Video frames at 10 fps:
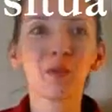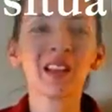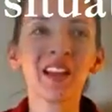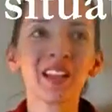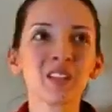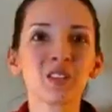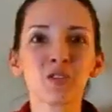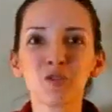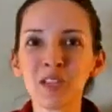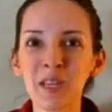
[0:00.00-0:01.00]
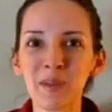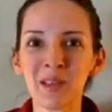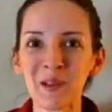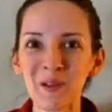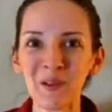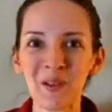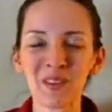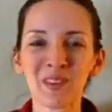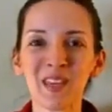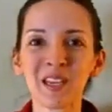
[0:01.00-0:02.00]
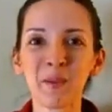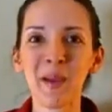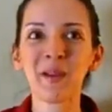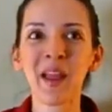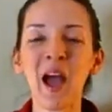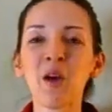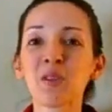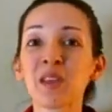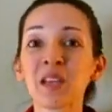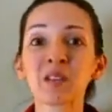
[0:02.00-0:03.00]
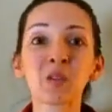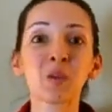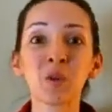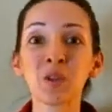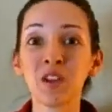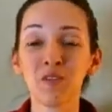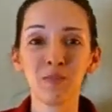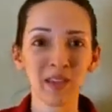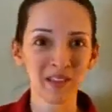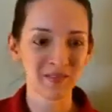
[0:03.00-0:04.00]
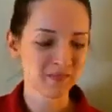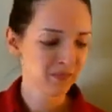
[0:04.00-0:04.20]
We'd like to dream a little and think about how things could have been.